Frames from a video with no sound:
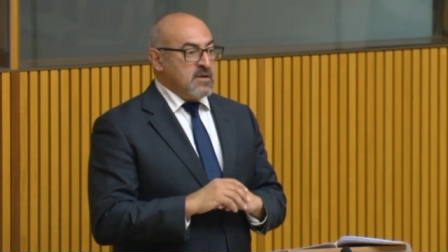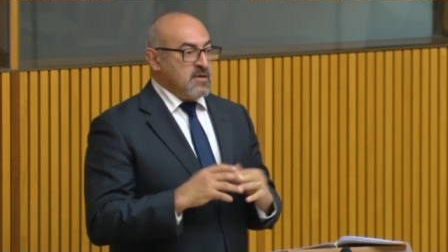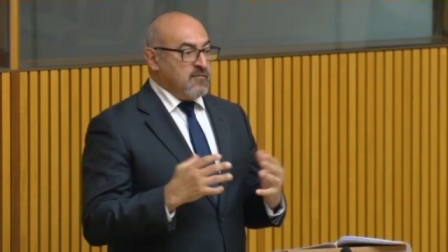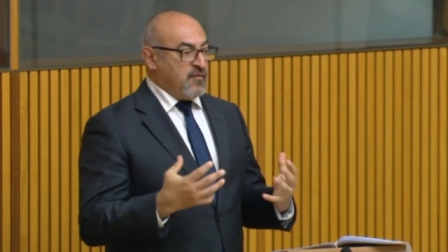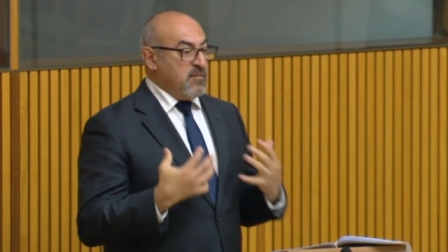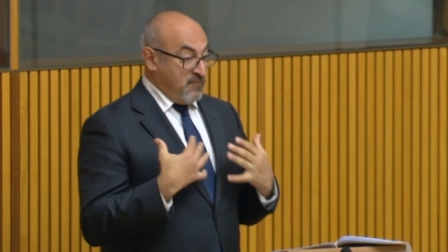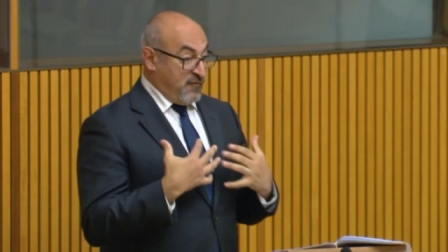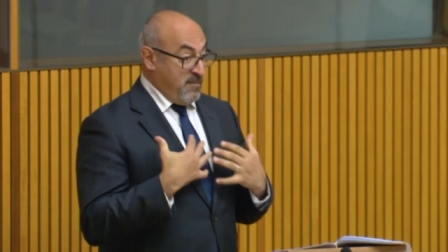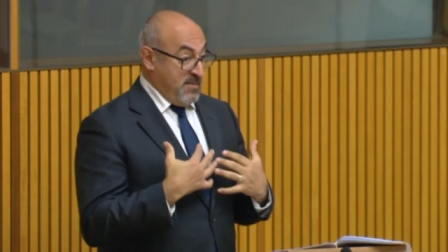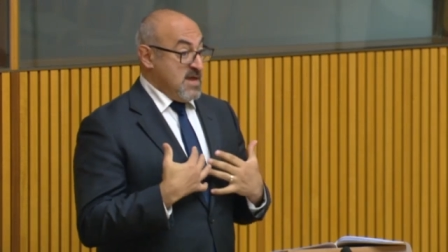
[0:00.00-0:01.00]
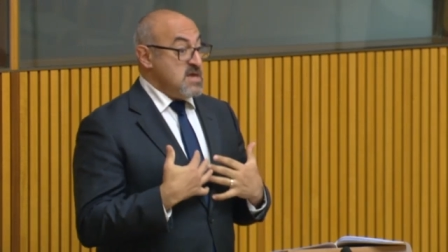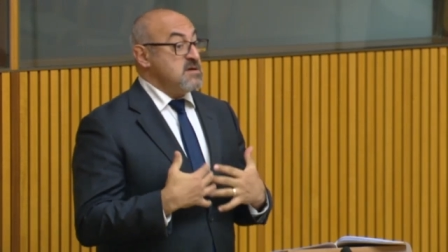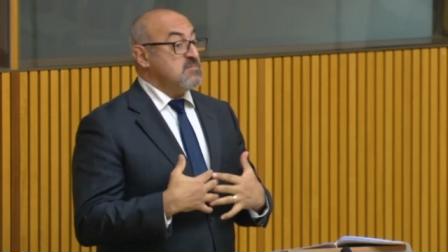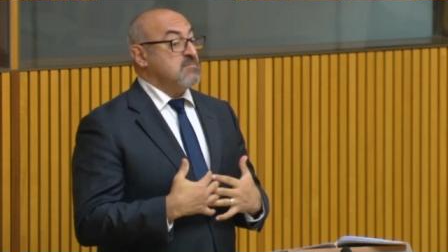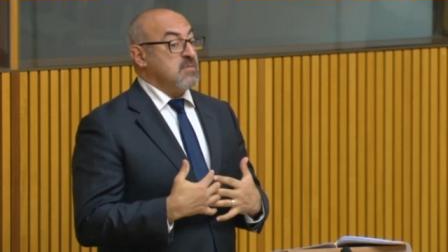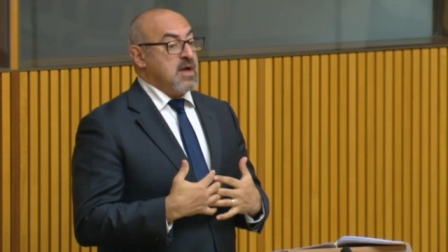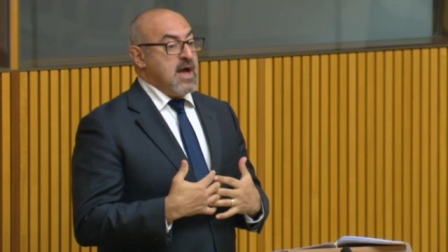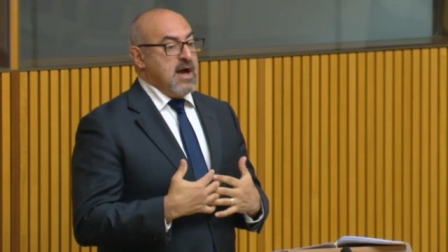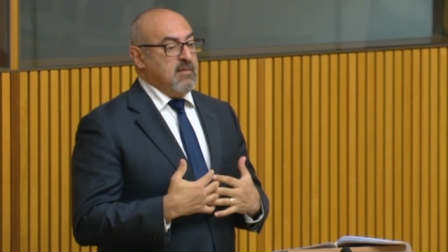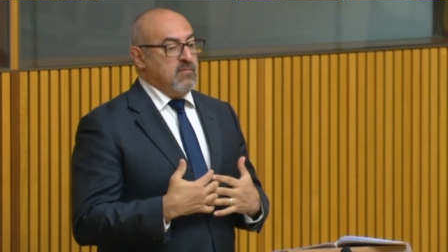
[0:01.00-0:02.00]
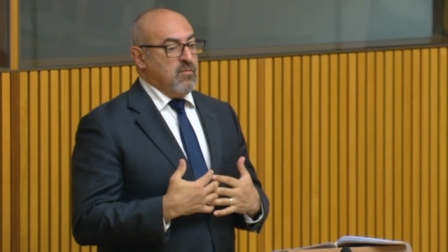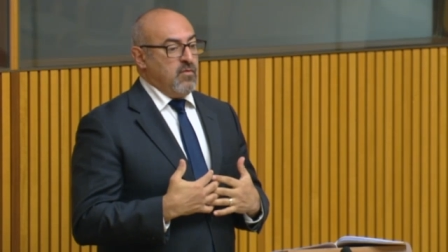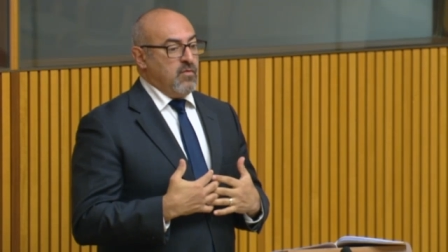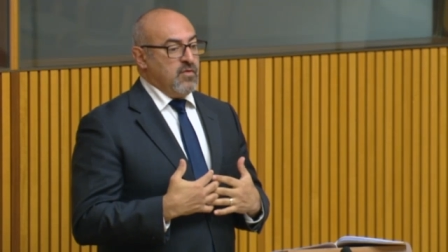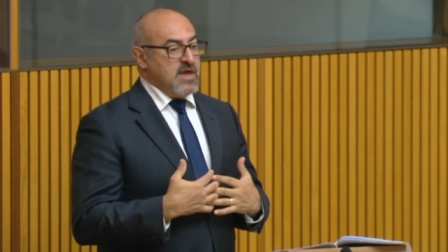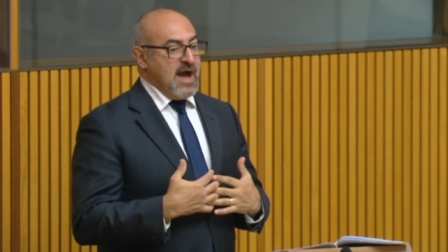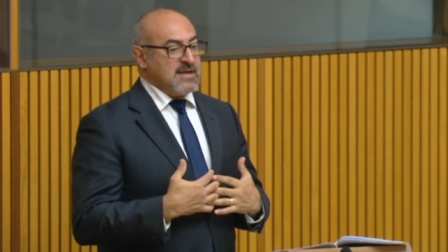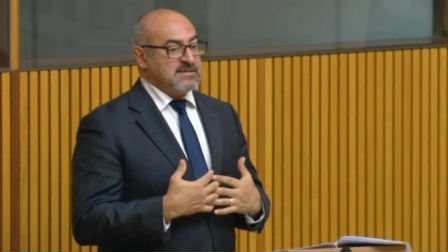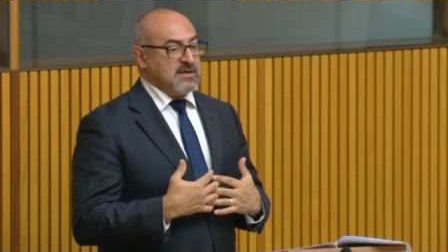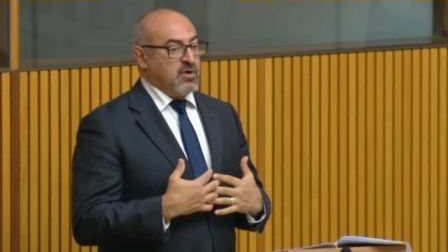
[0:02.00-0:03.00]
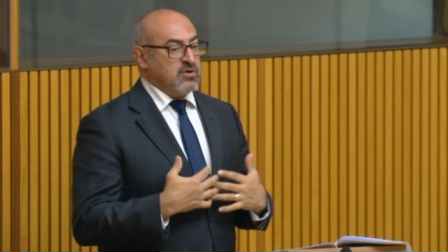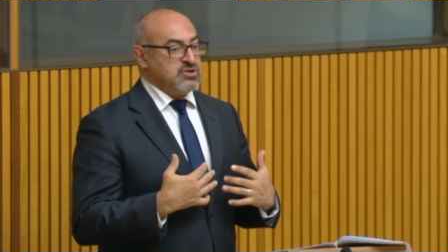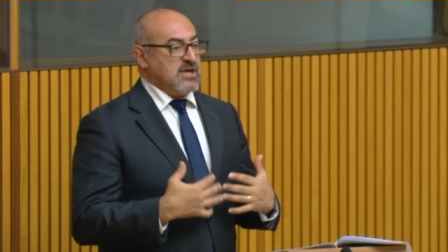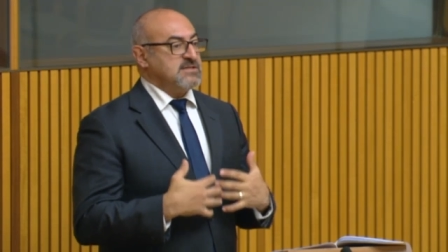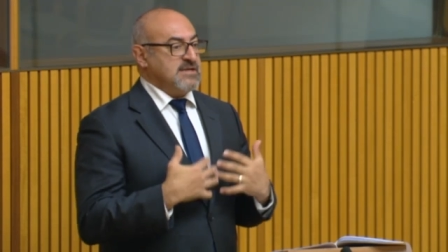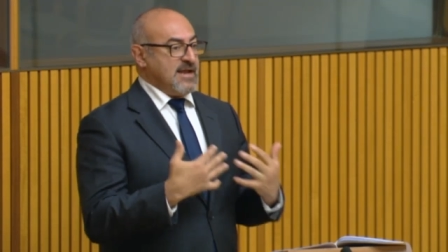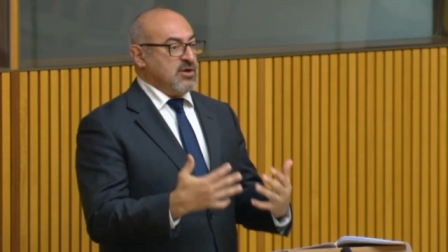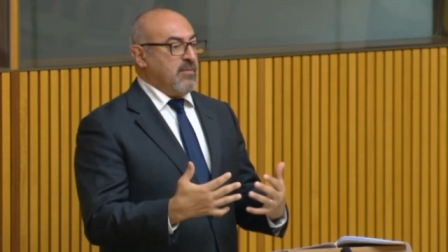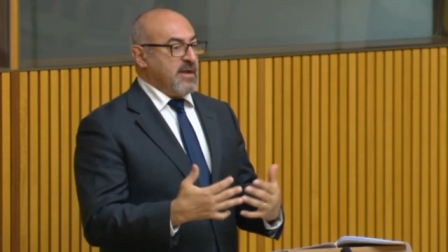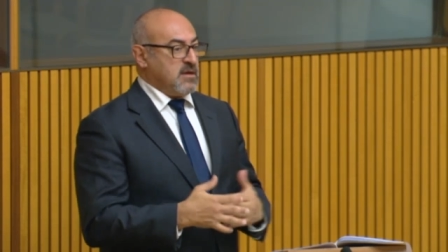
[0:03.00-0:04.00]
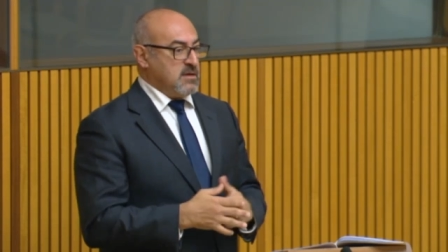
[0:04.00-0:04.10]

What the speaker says: for me, the arts are not just an economic